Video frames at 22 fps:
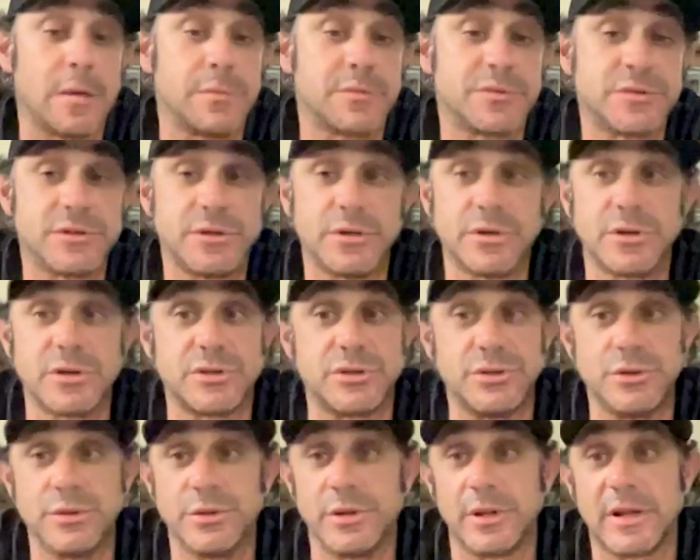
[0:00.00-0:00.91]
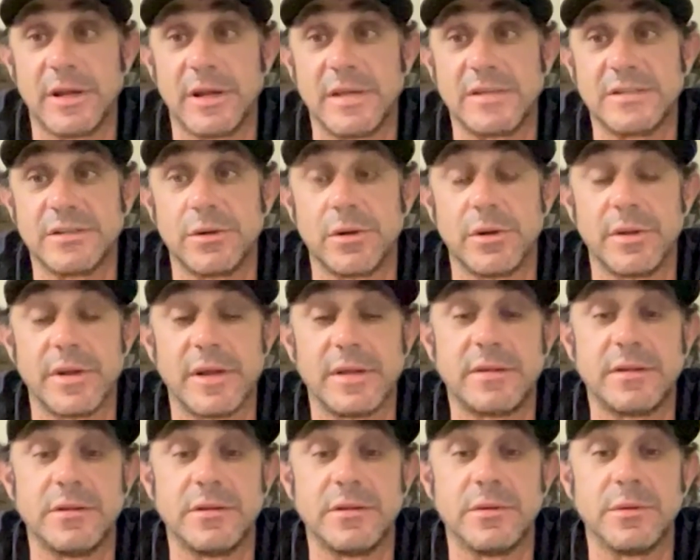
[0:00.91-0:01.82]
so you're just utilizing all
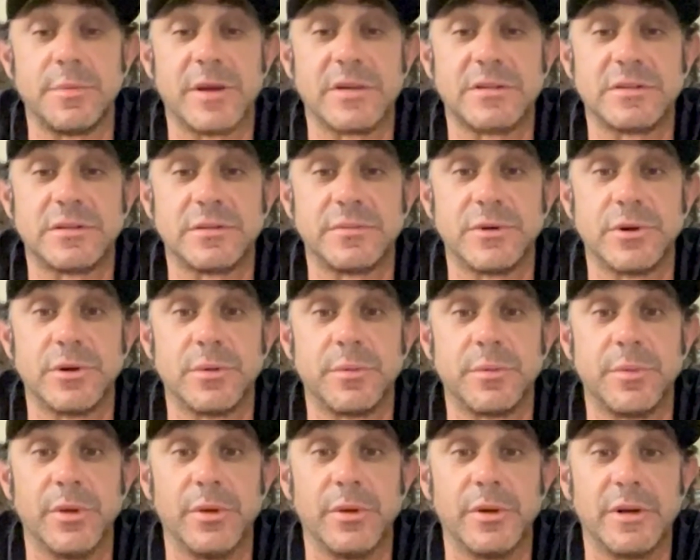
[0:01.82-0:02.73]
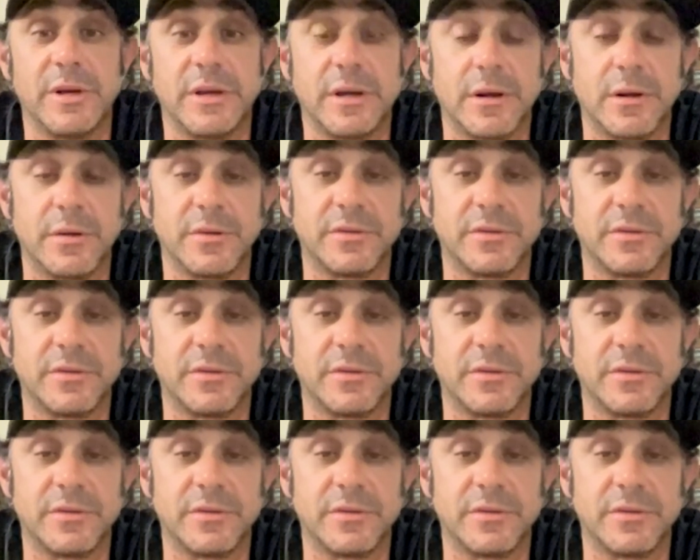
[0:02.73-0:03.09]
that to your best of your ability.